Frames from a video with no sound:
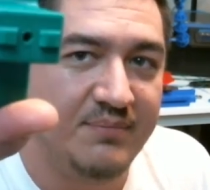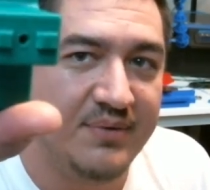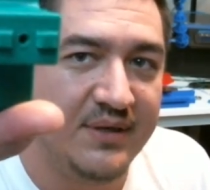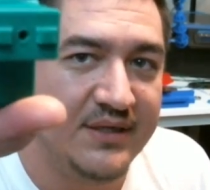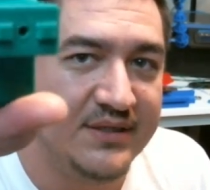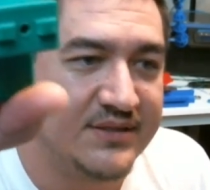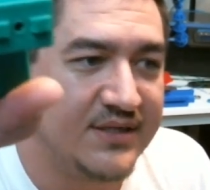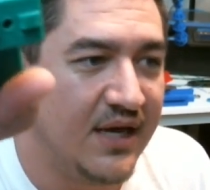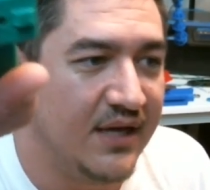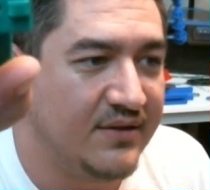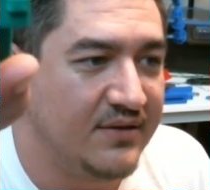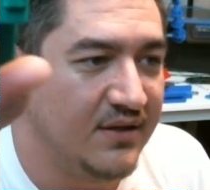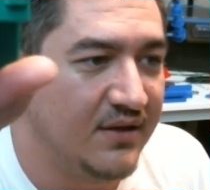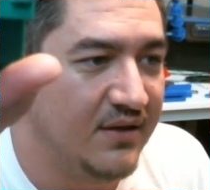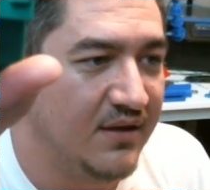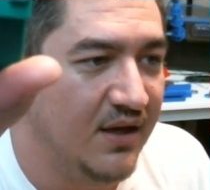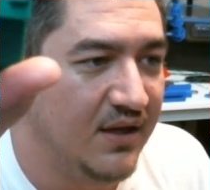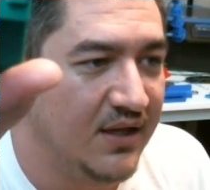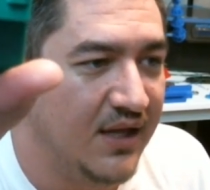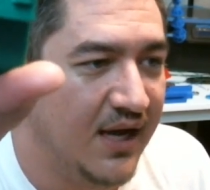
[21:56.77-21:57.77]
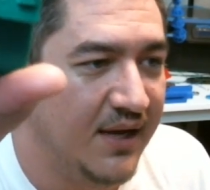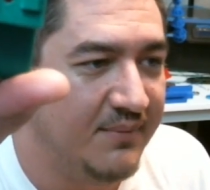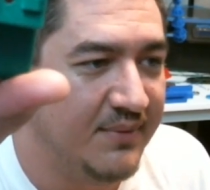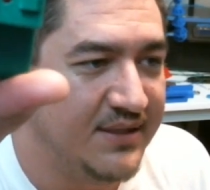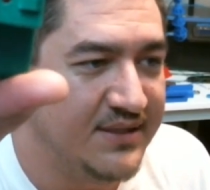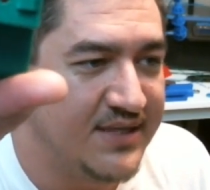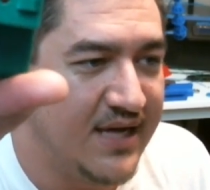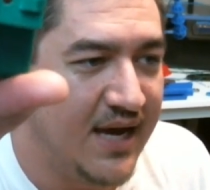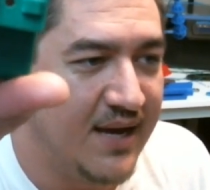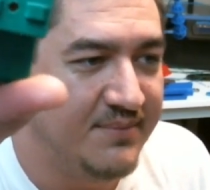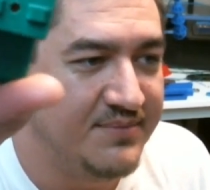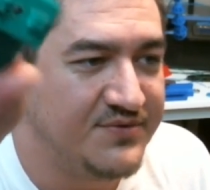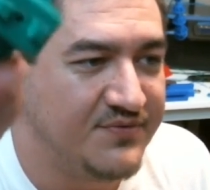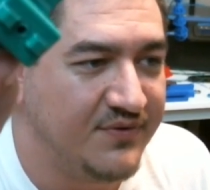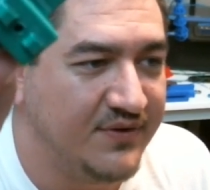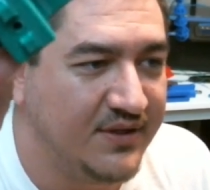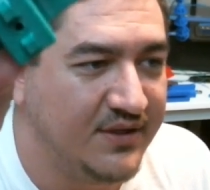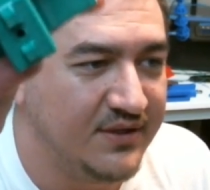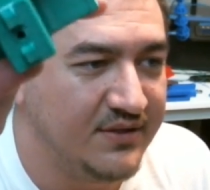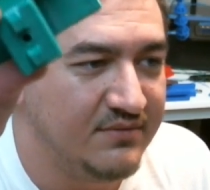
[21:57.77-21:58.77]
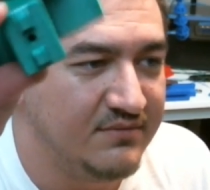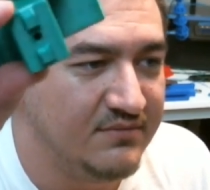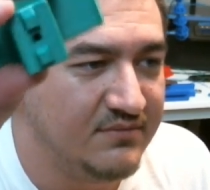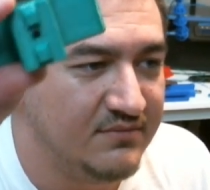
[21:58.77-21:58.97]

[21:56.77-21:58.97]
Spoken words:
but it's got the alignment tabs for the